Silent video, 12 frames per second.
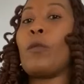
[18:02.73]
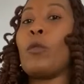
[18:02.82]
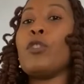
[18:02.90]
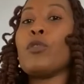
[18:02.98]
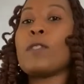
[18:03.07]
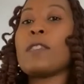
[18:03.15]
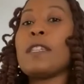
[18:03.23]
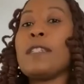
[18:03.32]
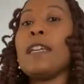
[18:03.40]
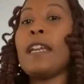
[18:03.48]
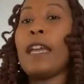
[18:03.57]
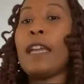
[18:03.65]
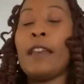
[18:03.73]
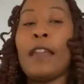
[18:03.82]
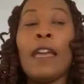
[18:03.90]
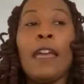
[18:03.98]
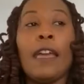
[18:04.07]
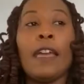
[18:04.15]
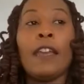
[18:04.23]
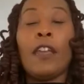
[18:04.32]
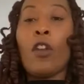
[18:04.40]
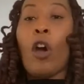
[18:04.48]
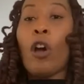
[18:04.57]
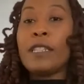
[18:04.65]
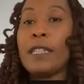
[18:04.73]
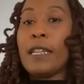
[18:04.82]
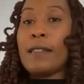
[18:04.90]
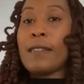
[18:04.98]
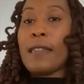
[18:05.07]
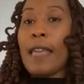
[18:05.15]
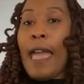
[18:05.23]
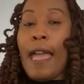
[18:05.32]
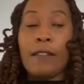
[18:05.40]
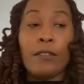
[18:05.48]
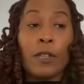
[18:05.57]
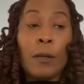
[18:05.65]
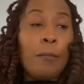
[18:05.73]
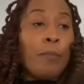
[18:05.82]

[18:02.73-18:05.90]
When you're sitting in an audience and